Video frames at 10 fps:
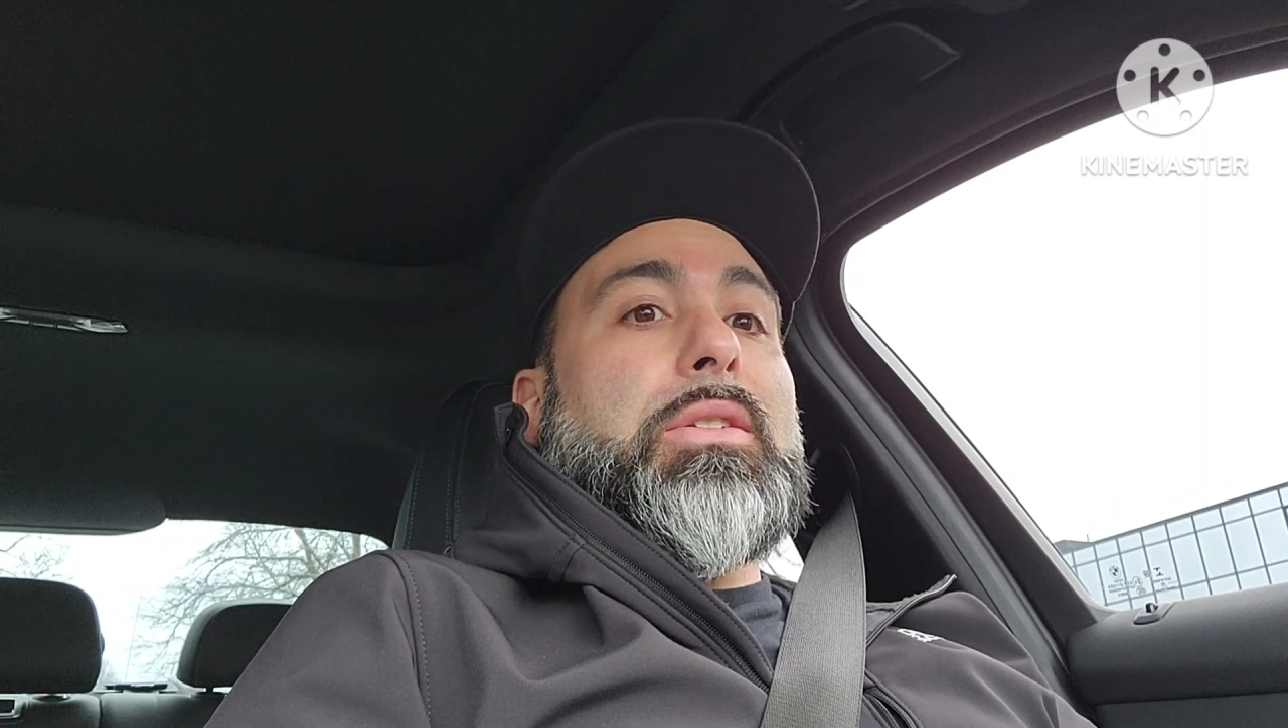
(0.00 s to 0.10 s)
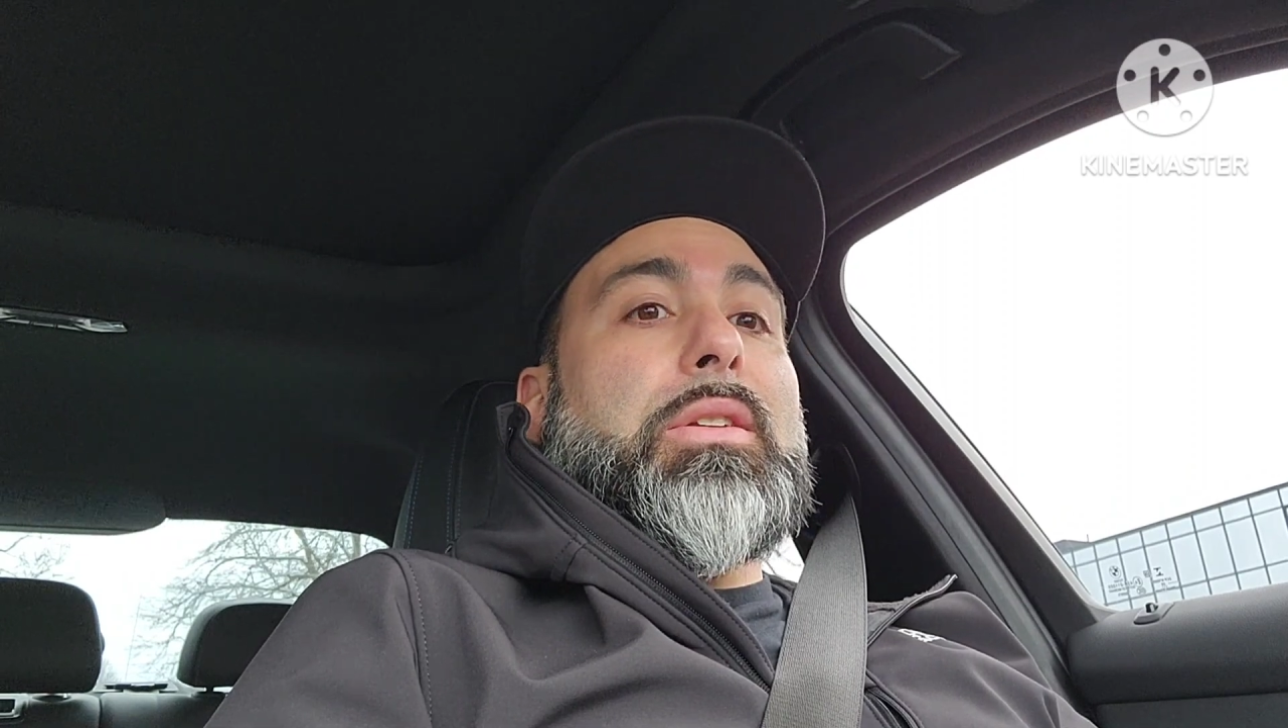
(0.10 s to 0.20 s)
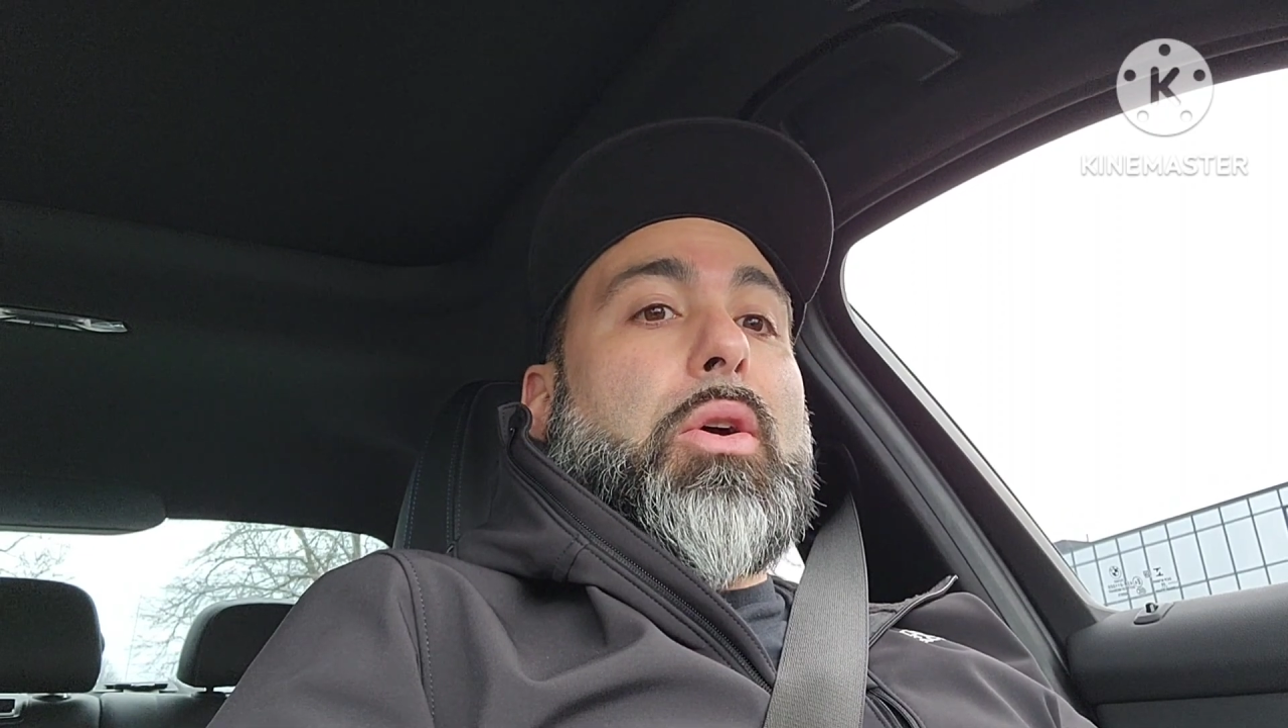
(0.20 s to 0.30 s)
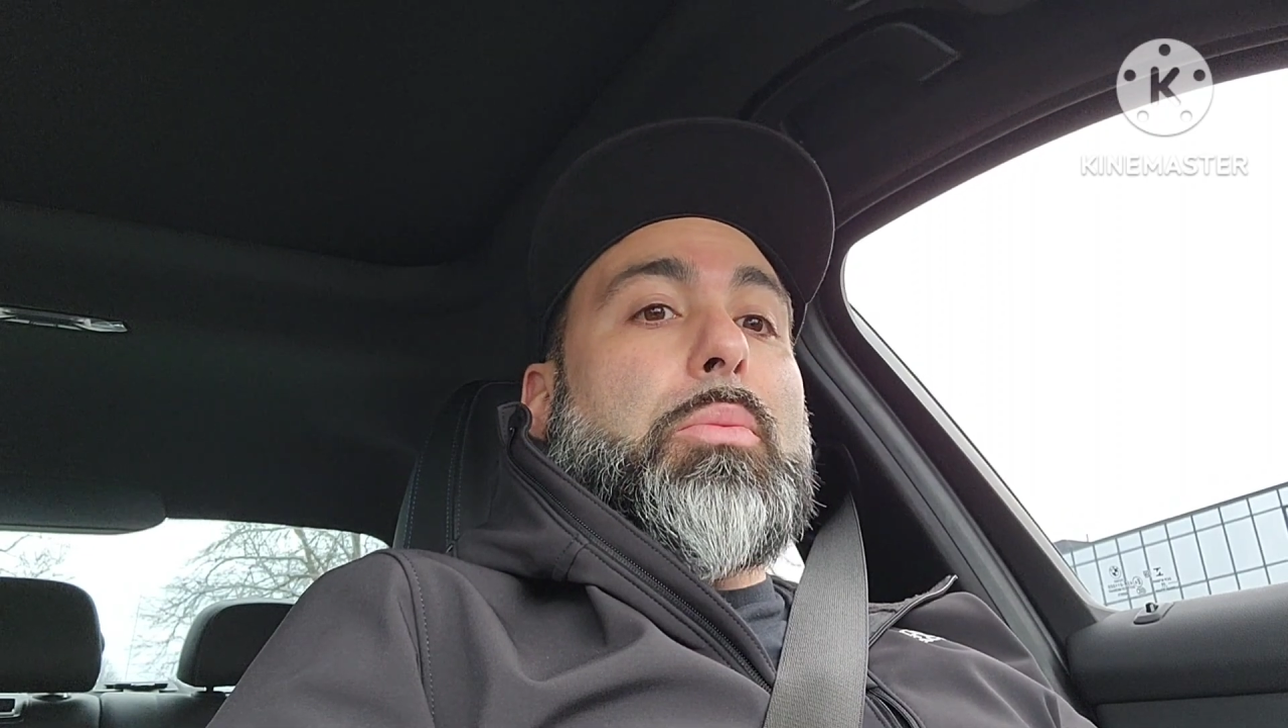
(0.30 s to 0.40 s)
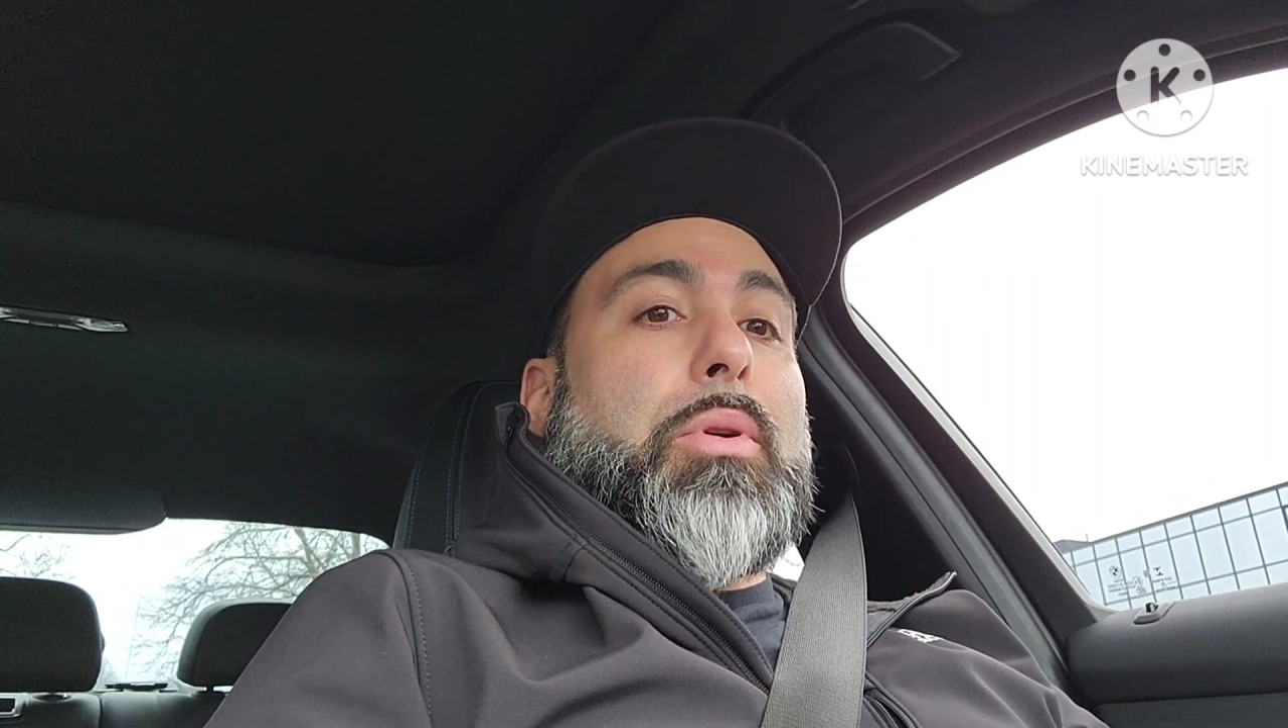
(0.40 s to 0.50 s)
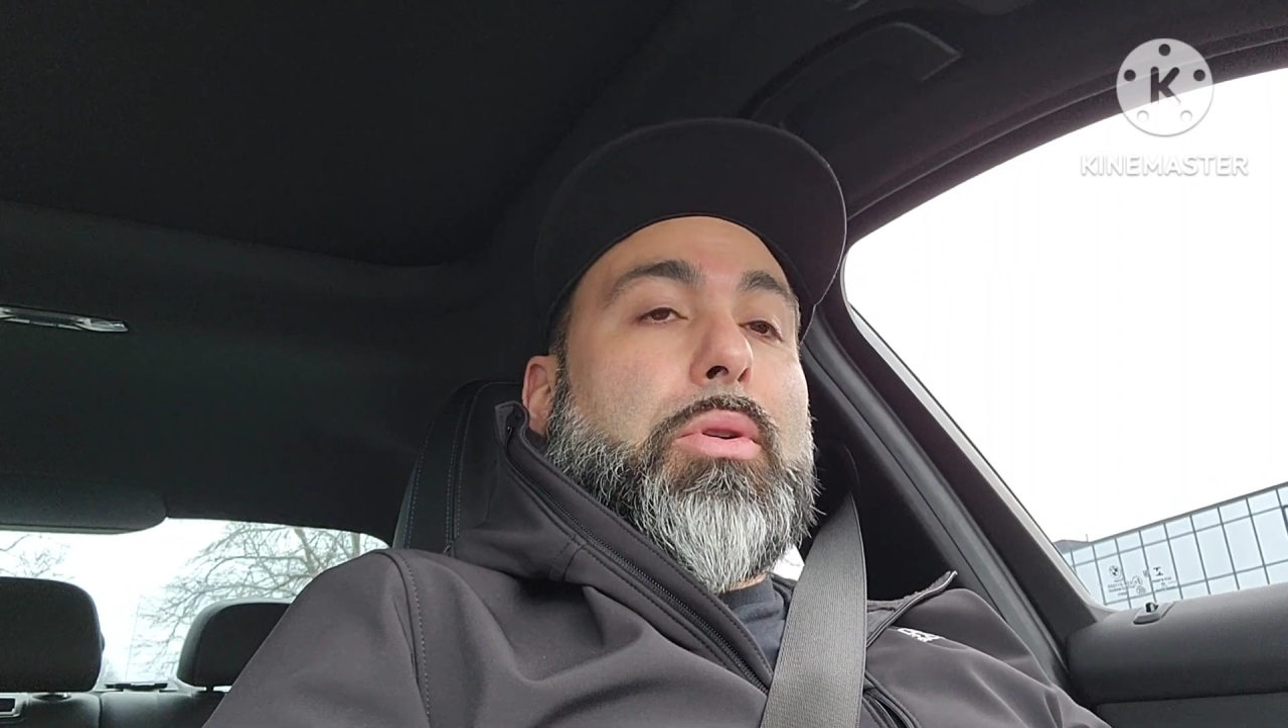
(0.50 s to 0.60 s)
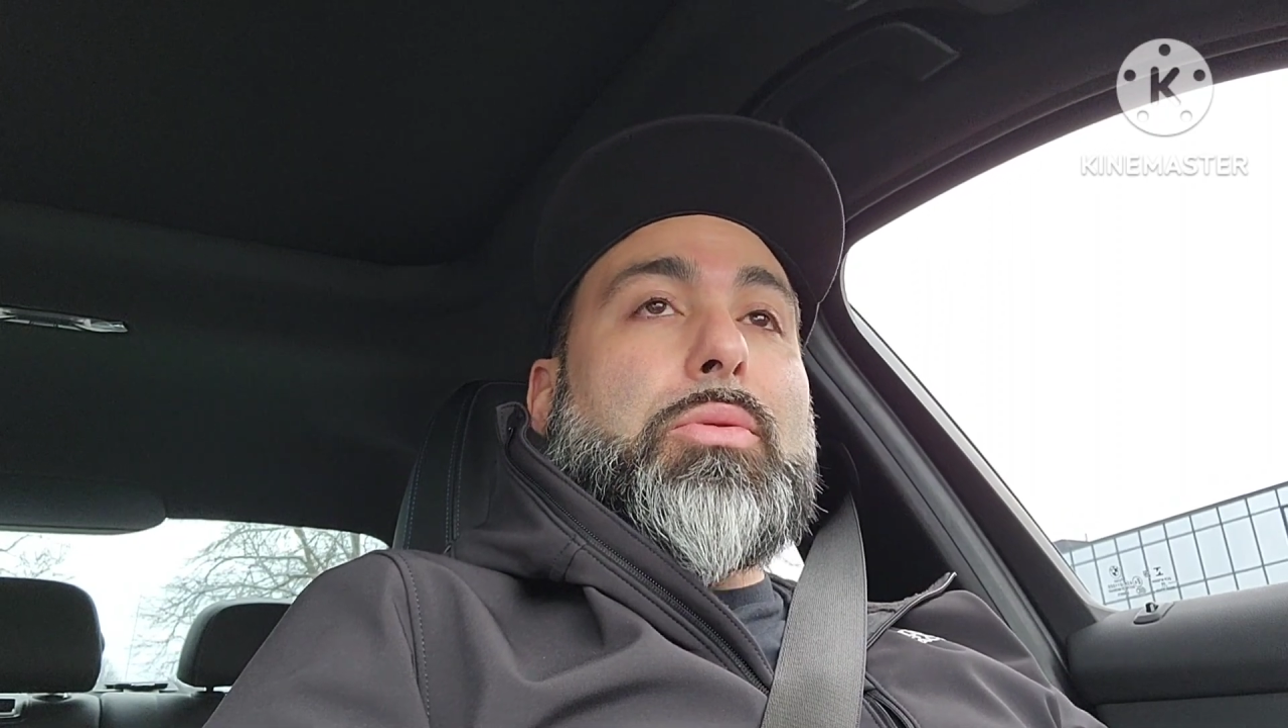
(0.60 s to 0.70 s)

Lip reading: so it broke